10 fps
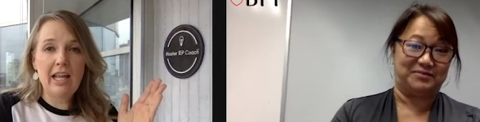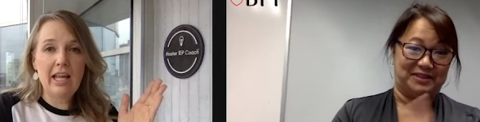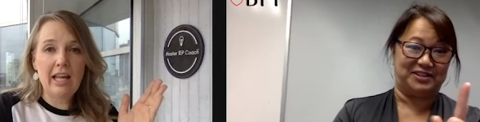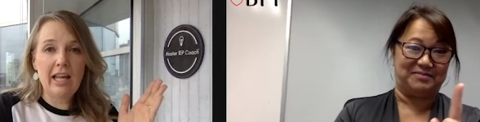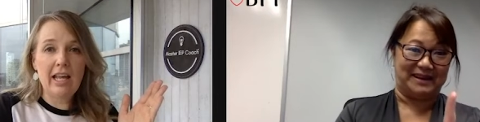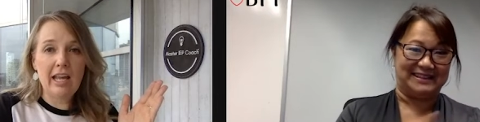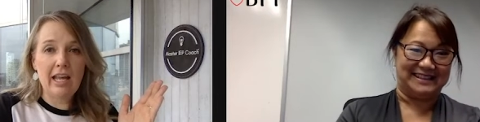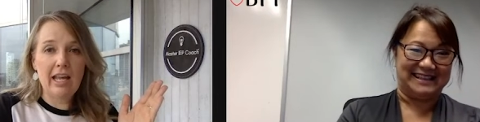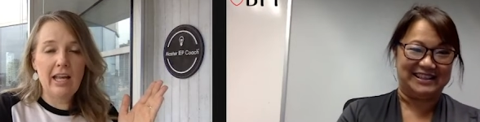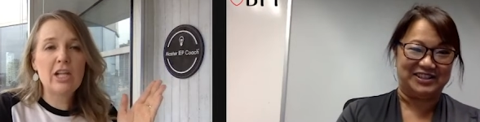Speaker 1: we should
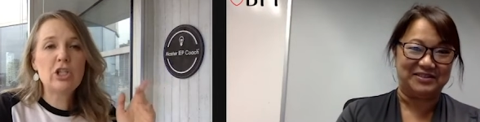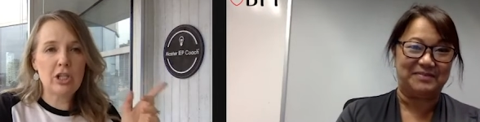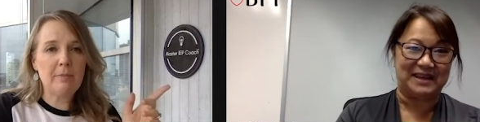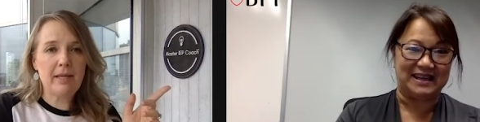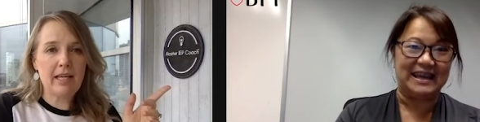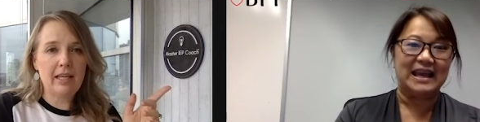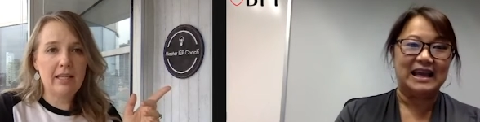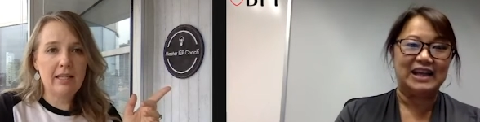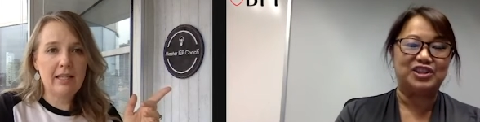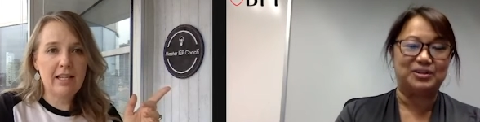mention. It
Speaker 2: should be.
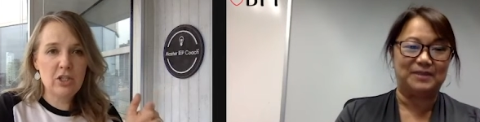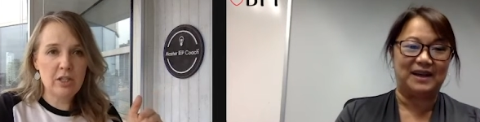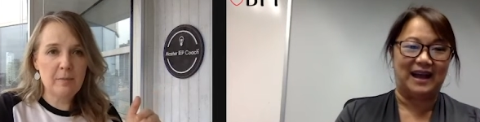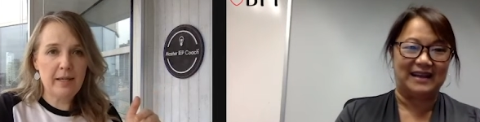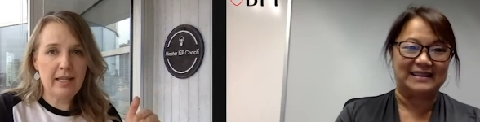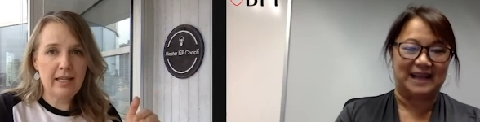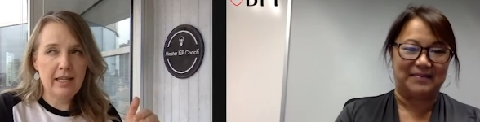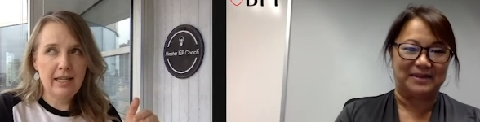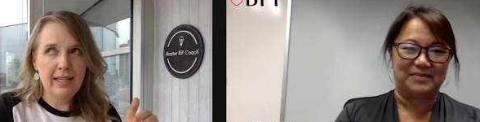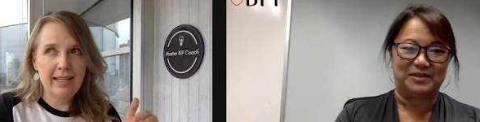It should be a hot
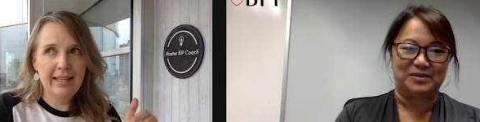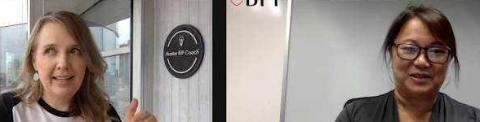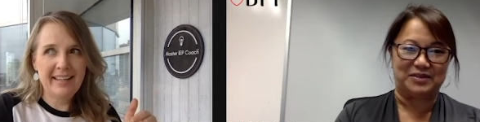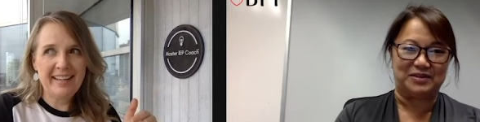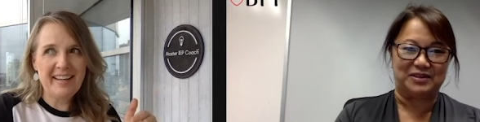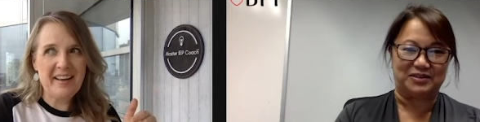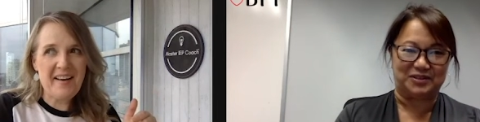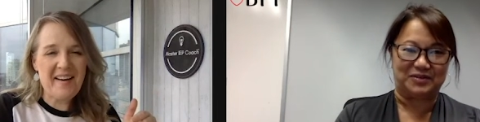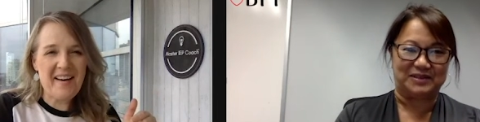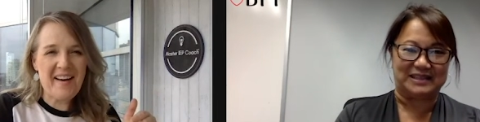topic between you and your
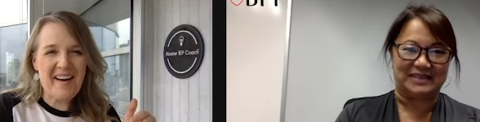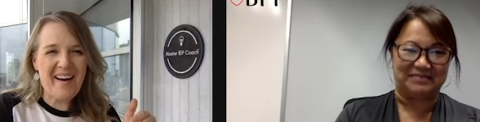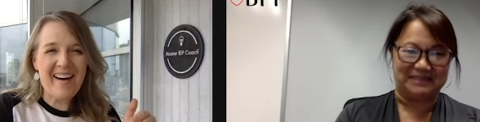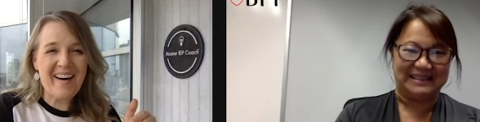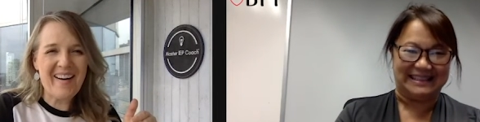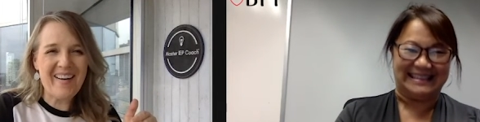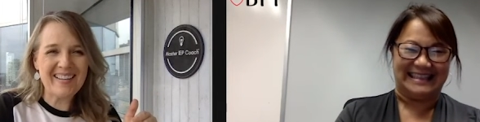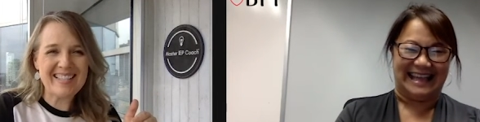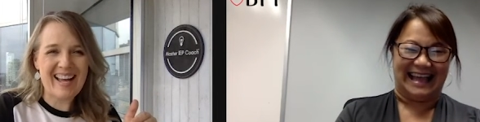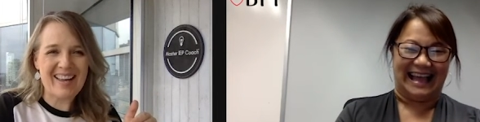school team.
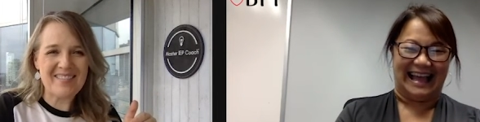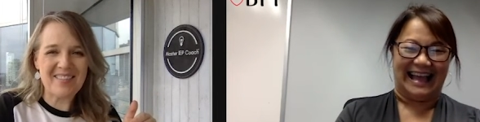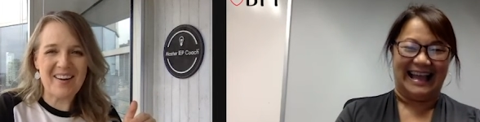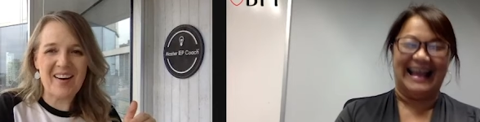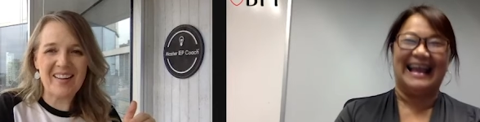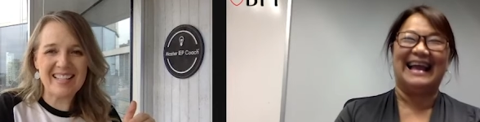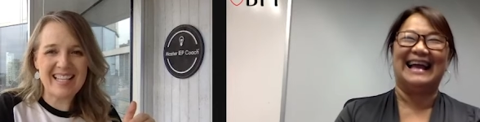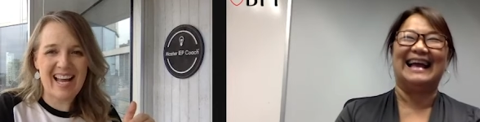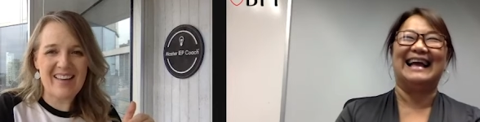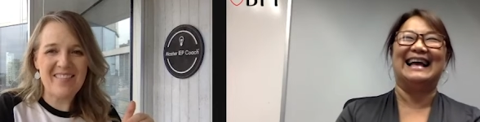All the time, all
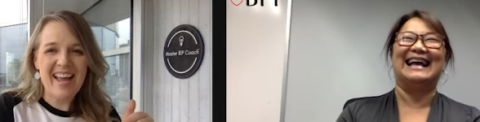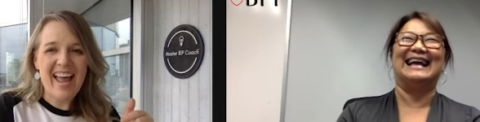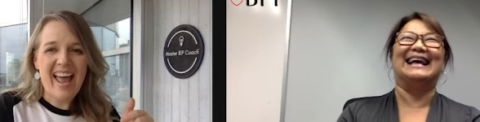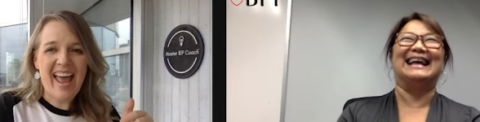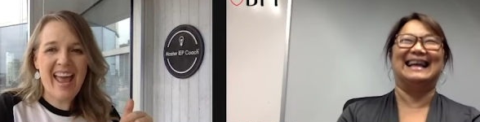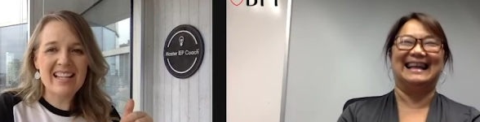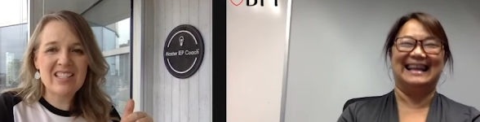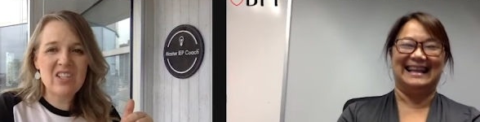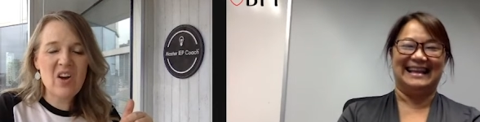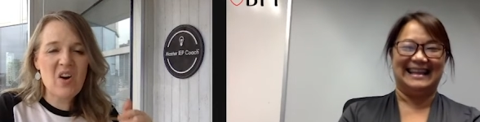the time.
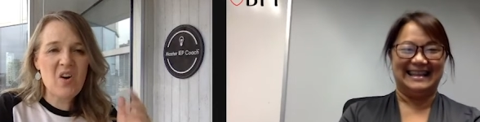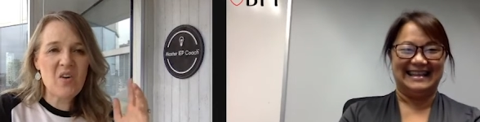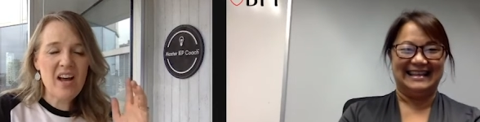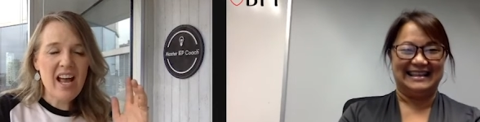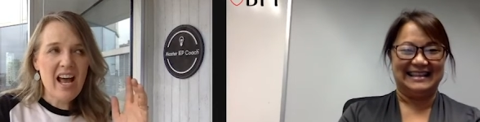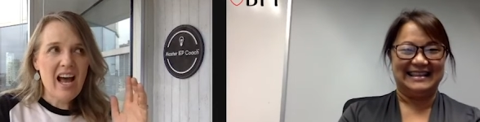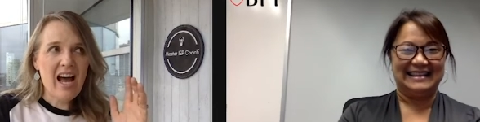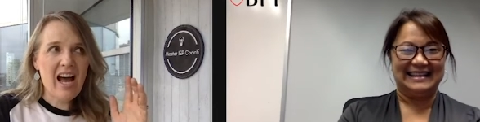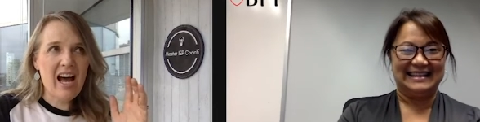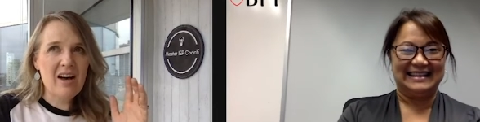And so
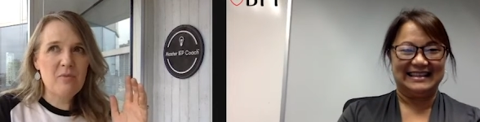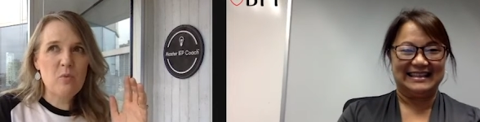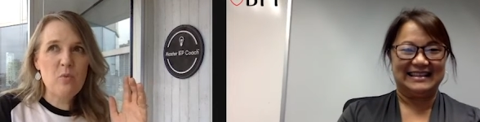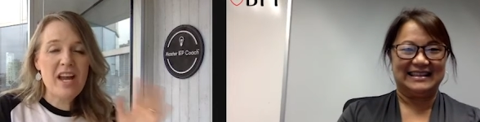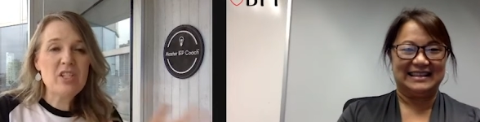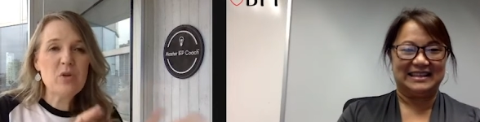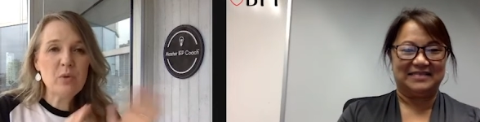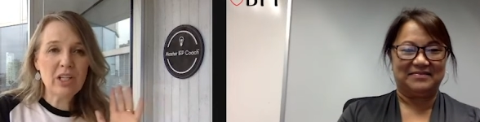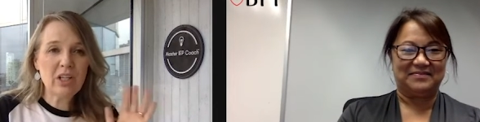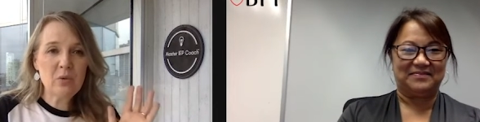when you
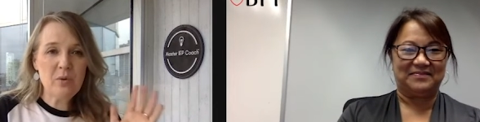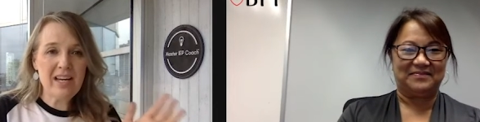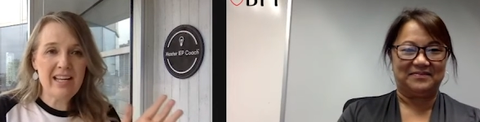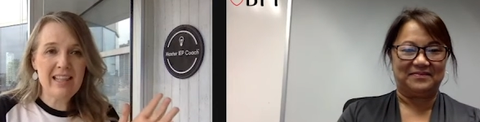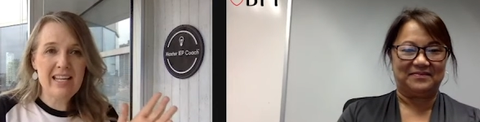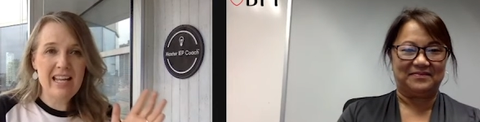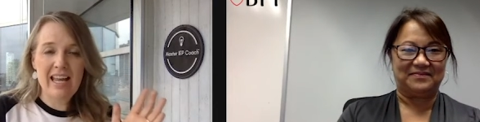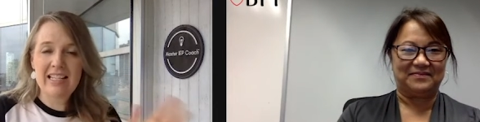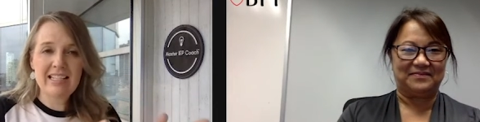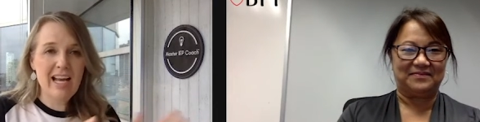work with
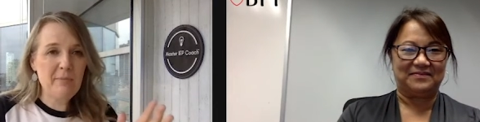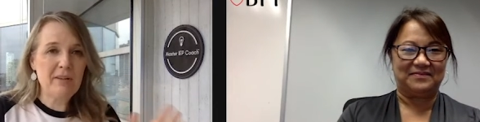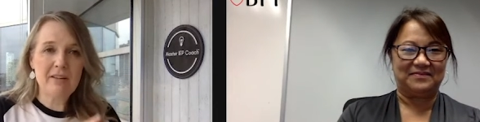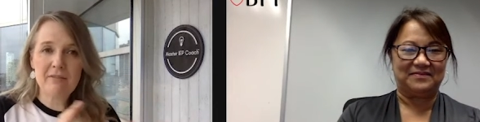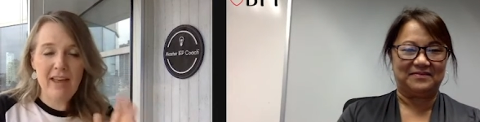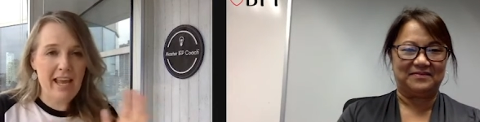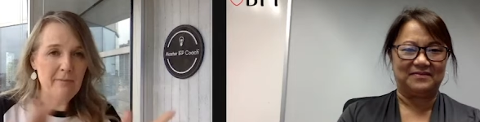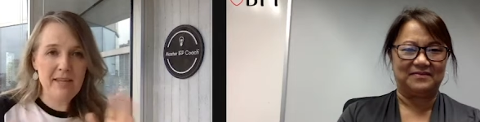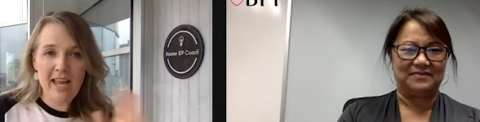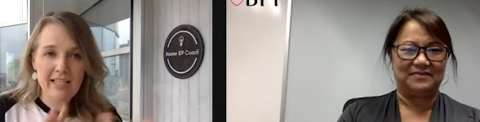any type of
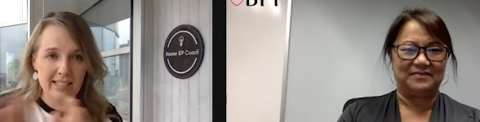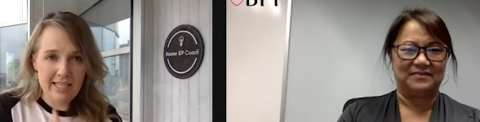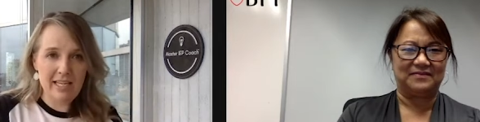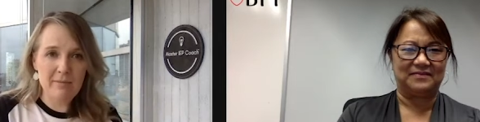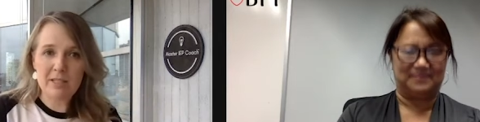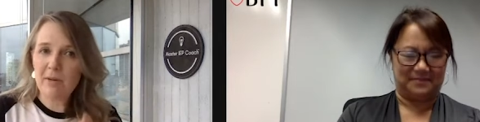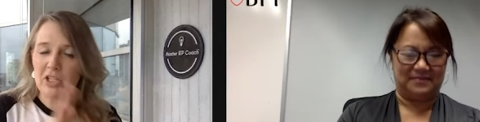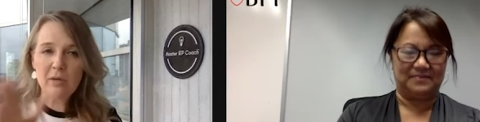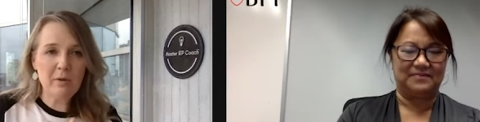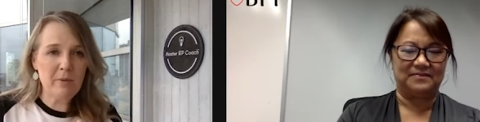ABA team,
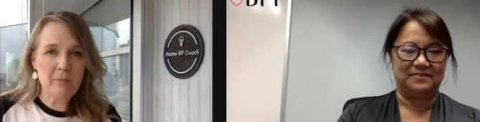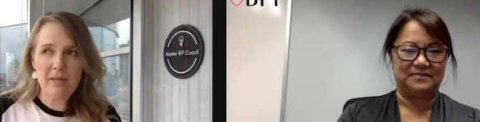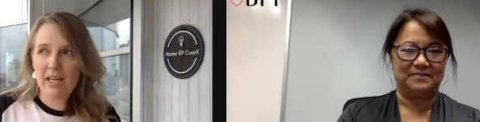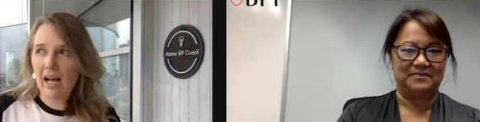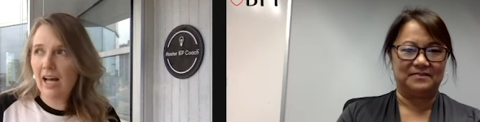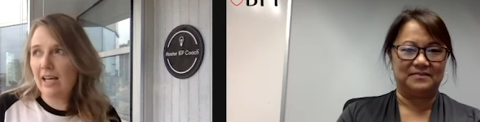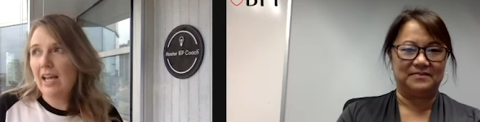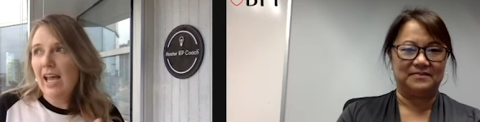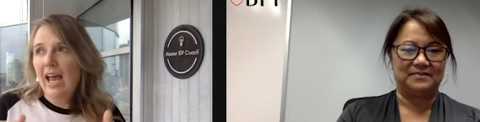especially with BPI,